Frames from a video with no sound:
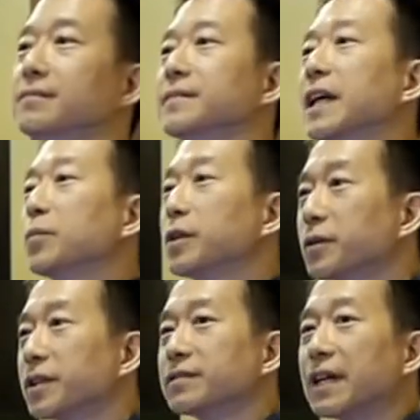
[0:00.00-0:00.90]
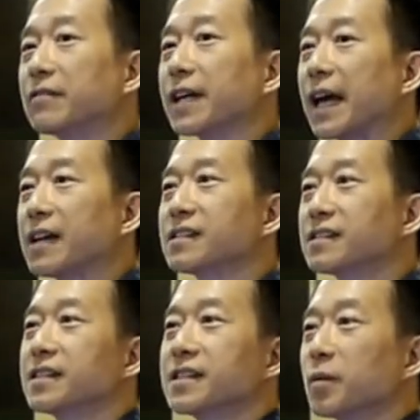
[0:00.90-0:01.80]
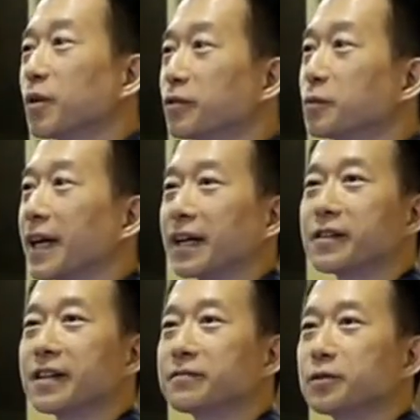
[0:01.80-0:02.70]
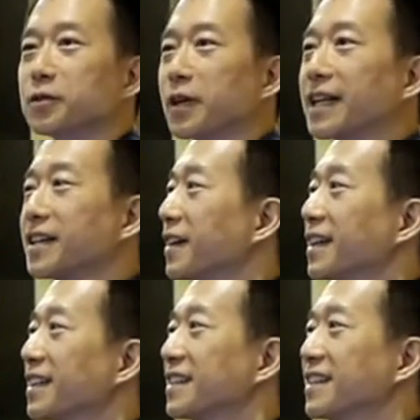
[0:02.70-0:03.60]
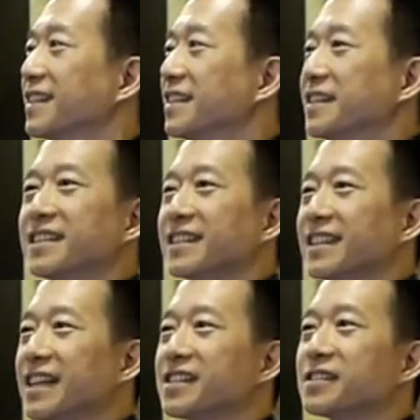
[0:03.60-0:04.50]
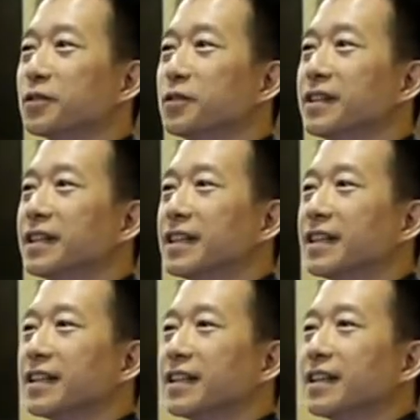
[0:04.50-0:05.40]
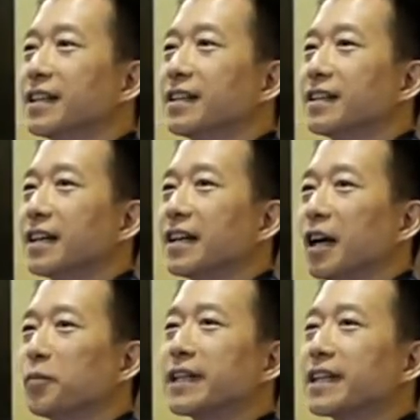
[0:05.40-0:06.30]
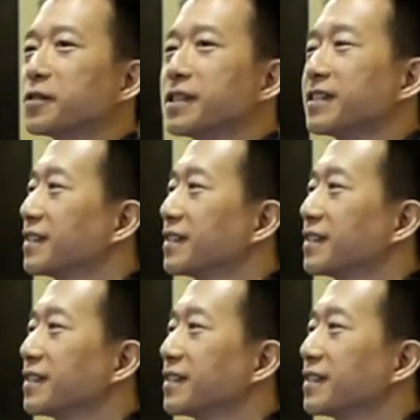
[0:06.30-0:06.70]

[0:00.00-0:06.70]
Anybody want to have a guess? Some of you might actually have tried it, right? Yes? No? How many thousand?